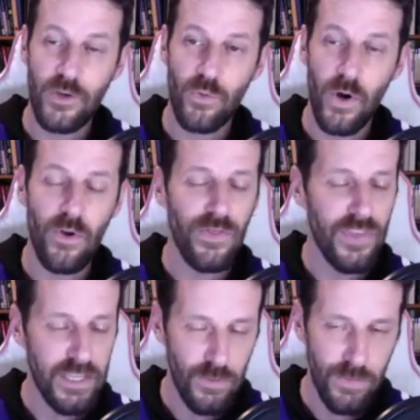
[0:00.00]
your world.
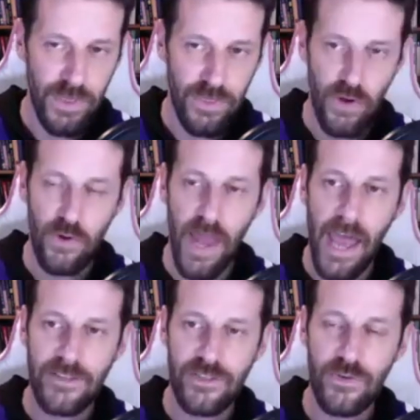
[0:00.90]
Things will be thrown
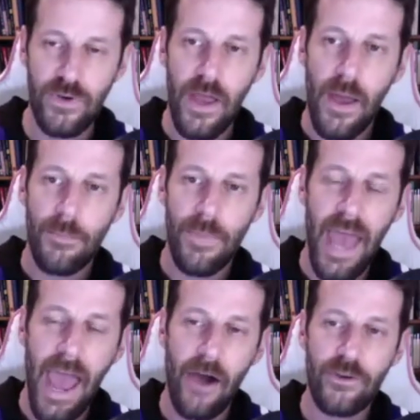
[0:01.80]
at you, but
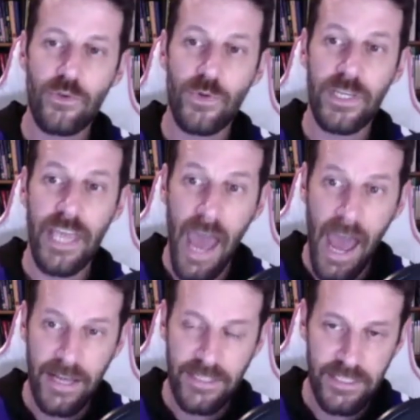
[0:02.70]
how you
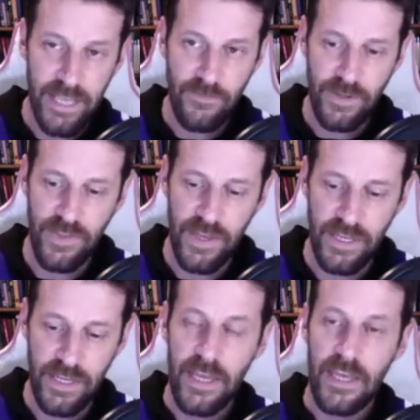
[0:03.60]
react is
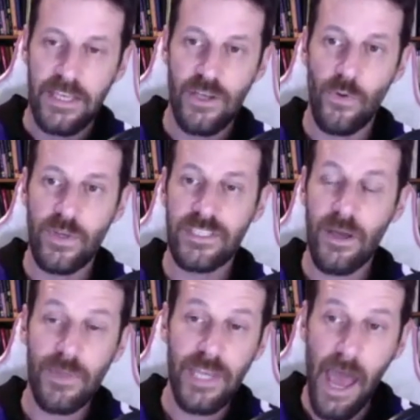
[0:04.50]
everything. So when
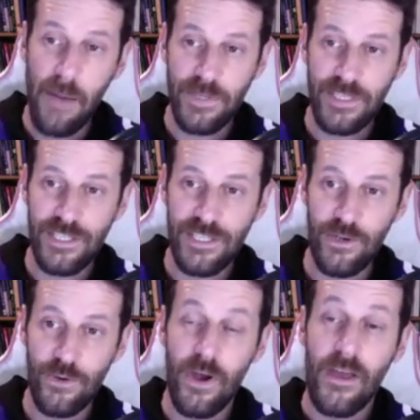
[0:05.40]
something happens to
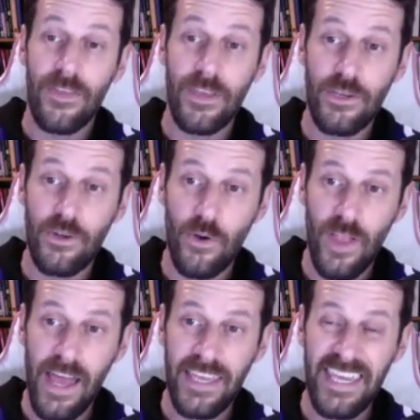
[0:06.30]
you that you don't
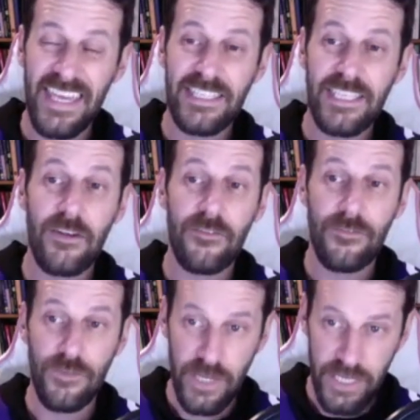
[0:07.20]
like, instead of
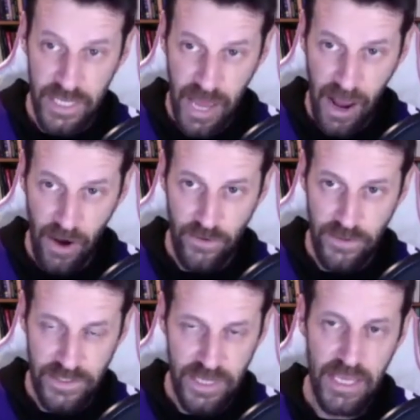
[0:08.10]
freaking
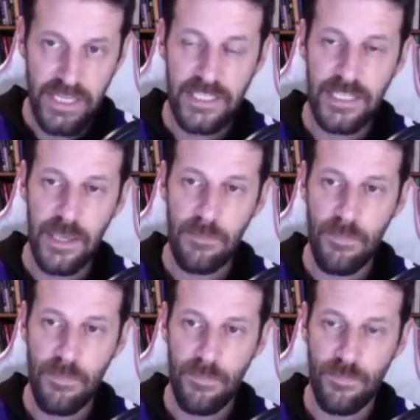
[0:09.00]
out, take a deep
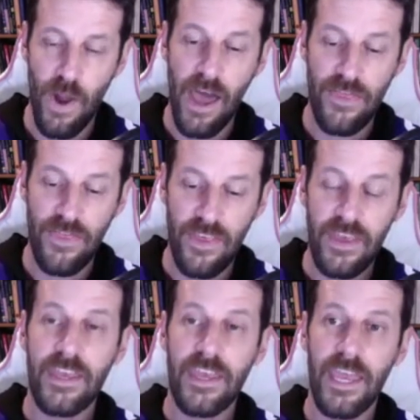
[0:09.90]
breath
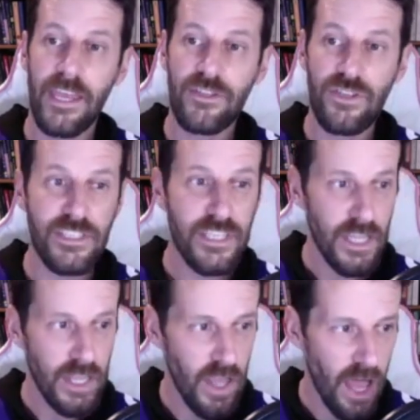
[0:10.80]
and just
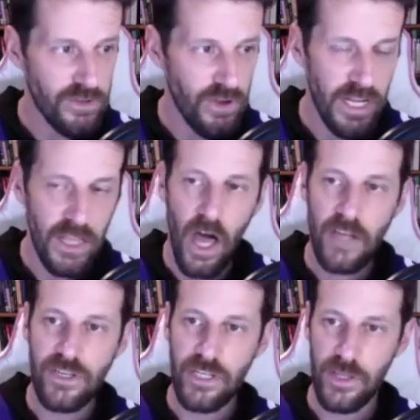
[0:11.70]
lo- try to
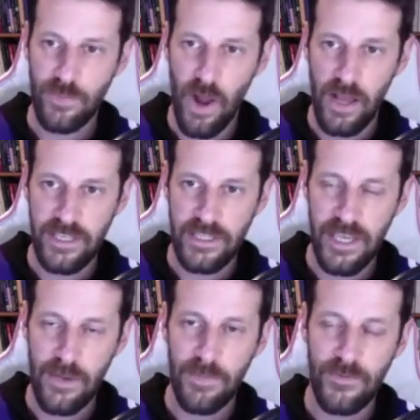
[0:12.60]
logically process
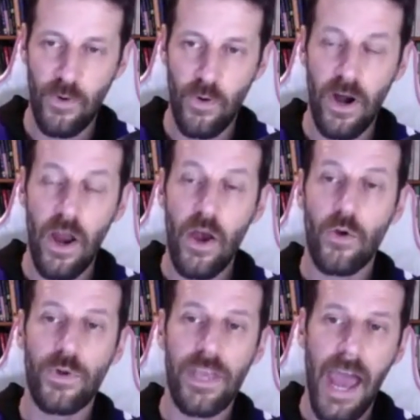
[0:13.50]
it before
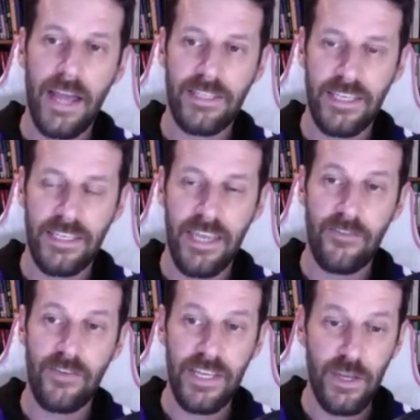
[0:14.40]
reacting,
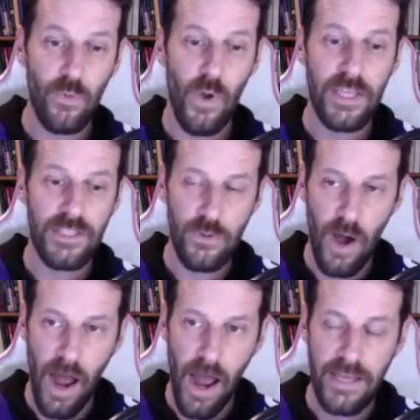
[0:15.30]
never getting way too
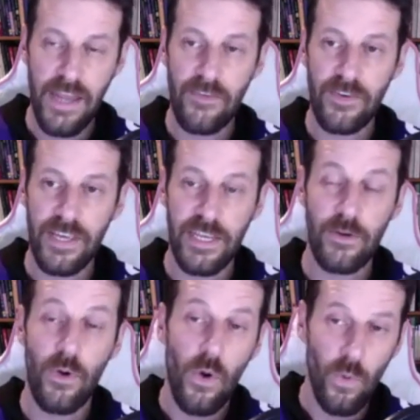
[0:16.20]
high, never
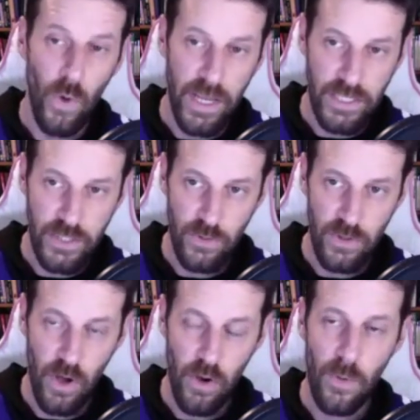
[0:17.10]
getting way too
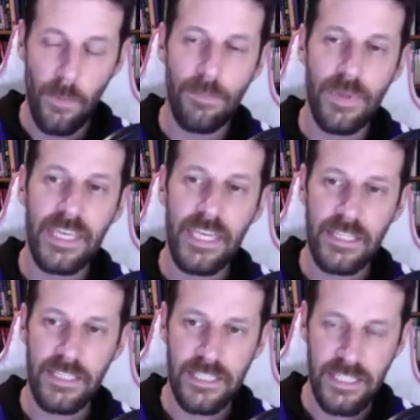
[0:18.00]
low,
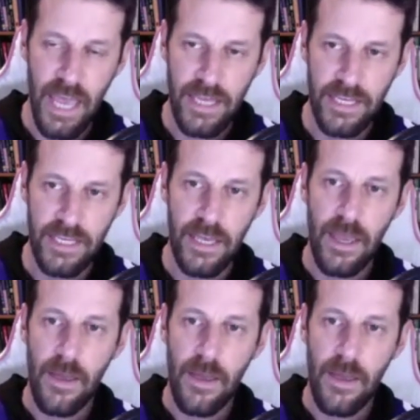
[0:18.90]
being steady